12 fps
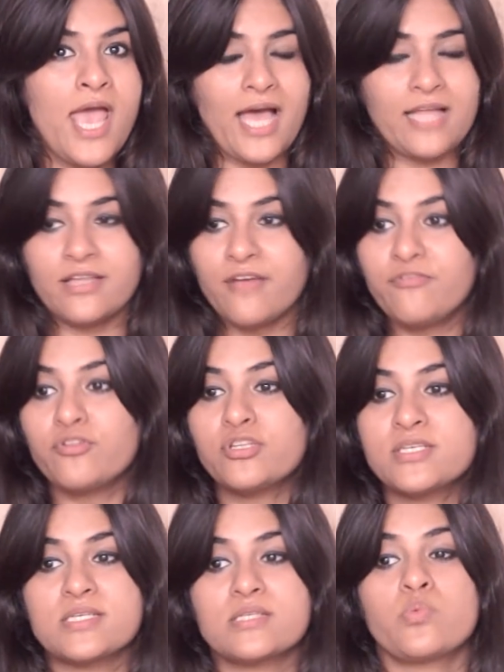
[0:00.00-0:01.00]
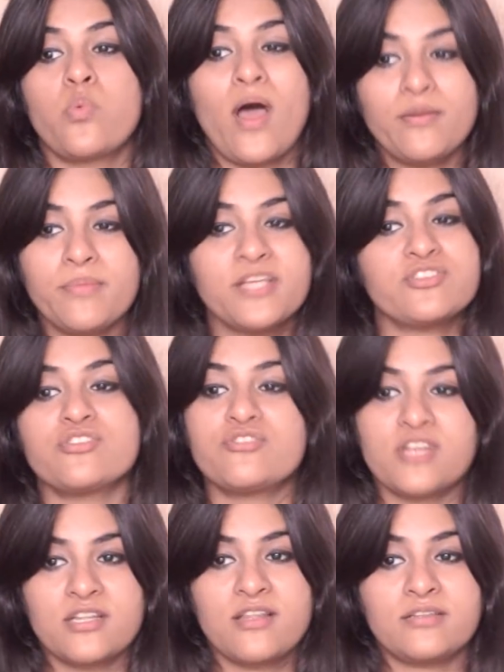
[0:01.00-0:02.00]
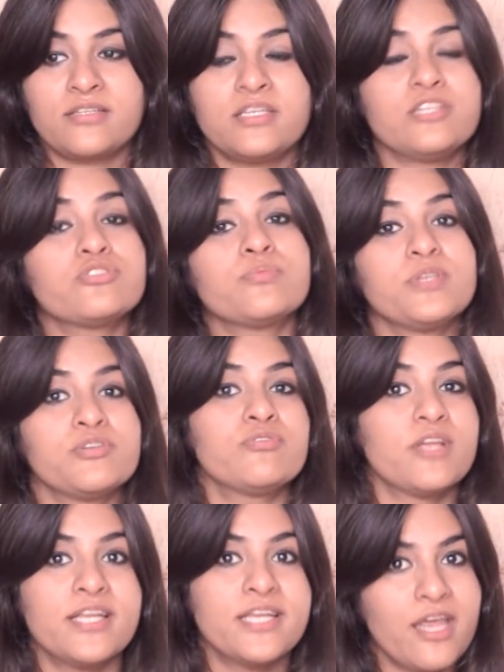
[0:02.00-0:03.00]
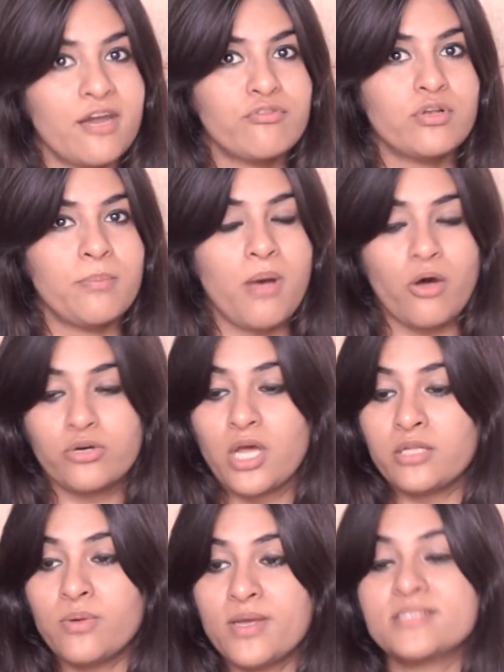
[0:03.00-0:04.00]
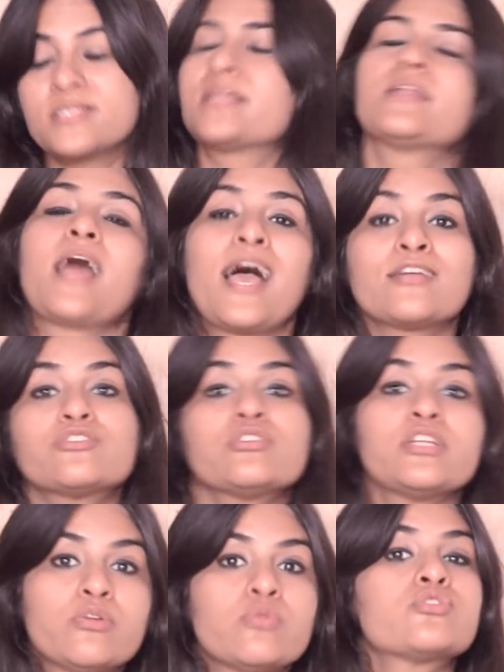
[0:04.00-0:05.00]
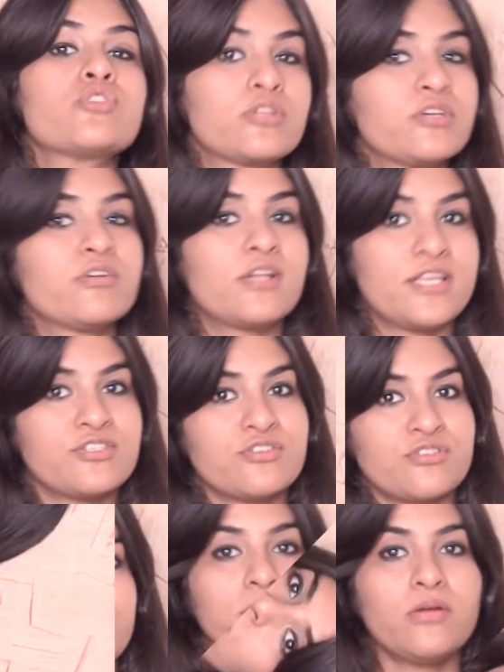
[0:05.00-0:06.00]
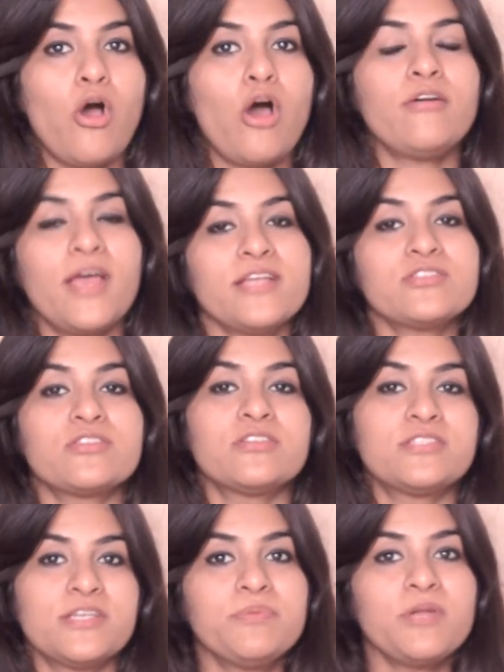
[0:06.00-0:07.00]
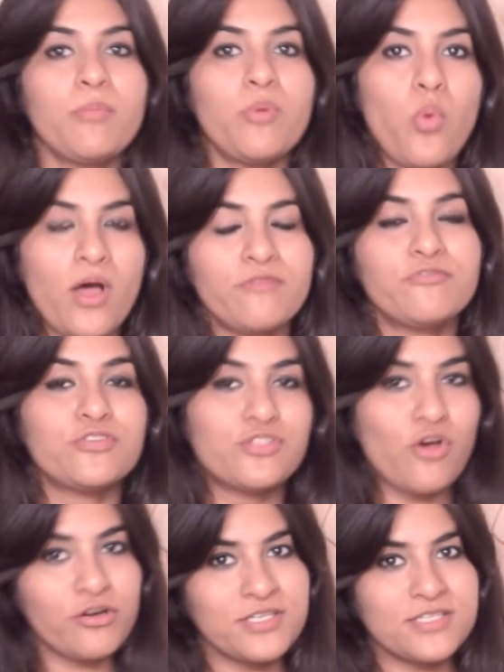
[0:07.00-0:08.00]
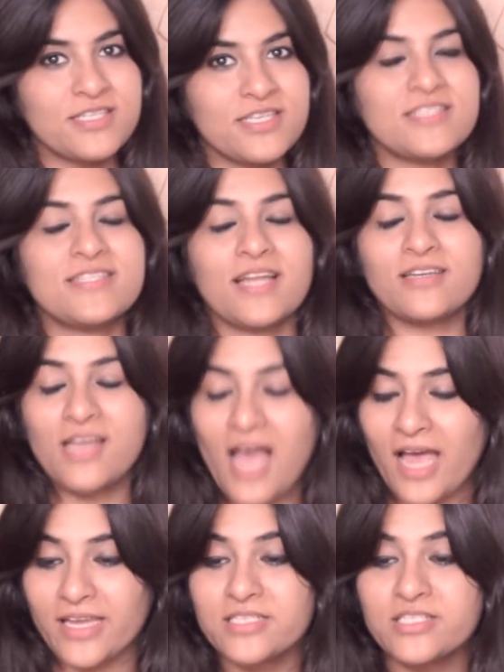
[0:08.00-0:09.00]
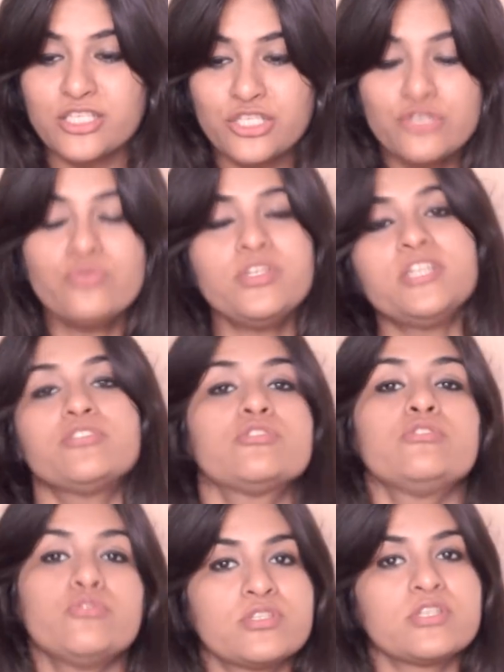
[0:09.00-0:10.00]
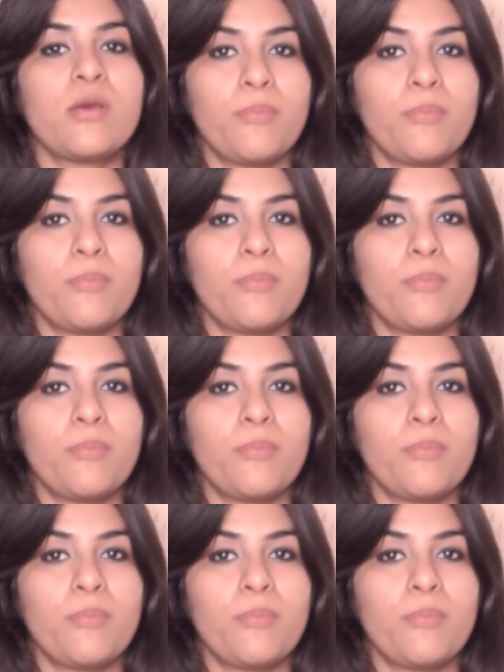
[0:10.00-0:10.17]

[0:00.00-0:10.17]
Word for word: And therefore this is one major trait that they need to be really careful about, otherwise they can actually lose on their relationships. Alright, so the tip number one for Taurians is that, guys, you need to loosen